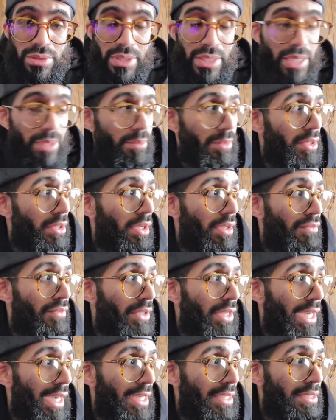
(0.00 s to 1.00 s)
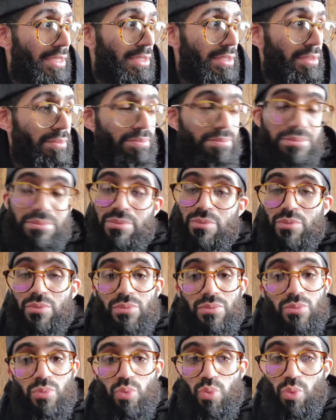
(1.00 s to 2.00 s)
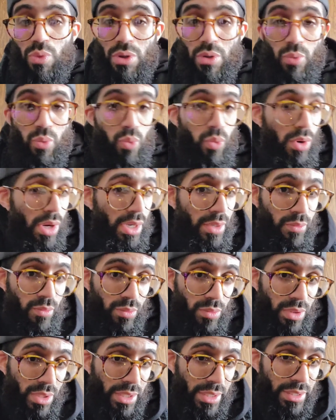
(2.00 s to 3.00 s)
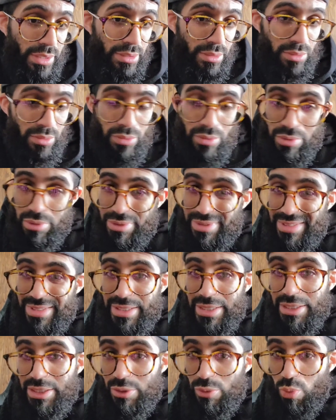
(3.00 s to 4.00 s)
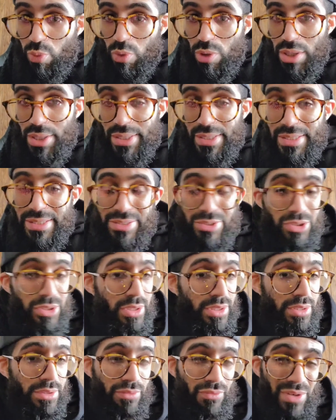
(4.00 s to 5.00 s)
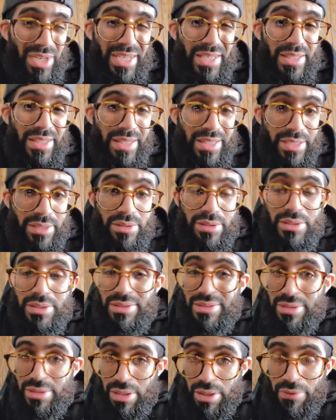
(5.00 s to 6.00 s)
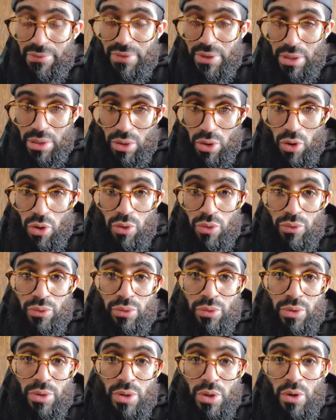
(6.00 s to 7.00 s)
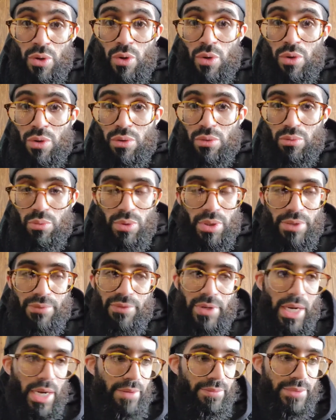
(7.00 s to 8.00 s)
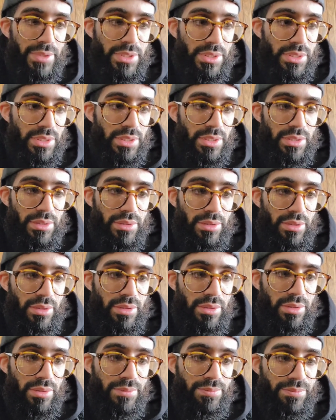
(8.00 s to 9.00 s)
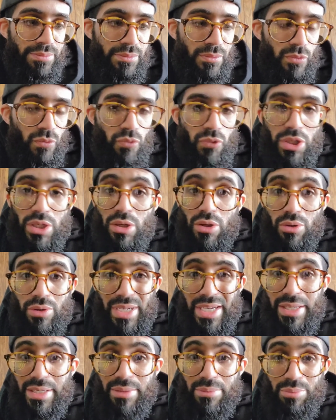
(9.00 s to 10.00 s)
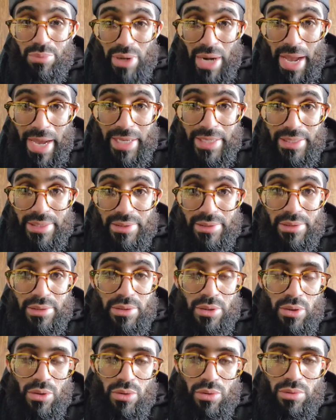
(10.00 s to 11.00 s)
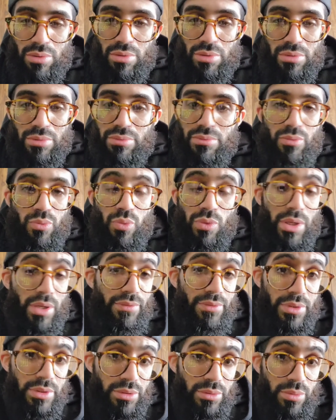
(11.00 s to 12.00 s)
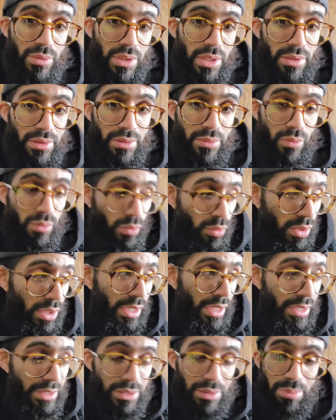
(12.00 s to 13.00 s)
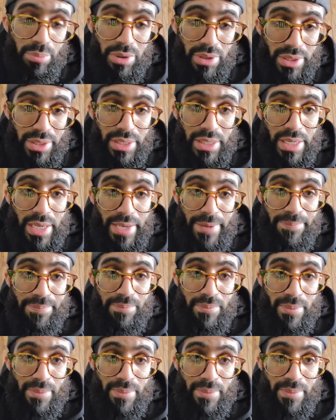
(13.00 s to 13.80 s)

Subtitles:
Let me know if you guys would want one or need one. It's just the regulator itself alone, with obviously the relocating bracket or wherever you would like to put it at.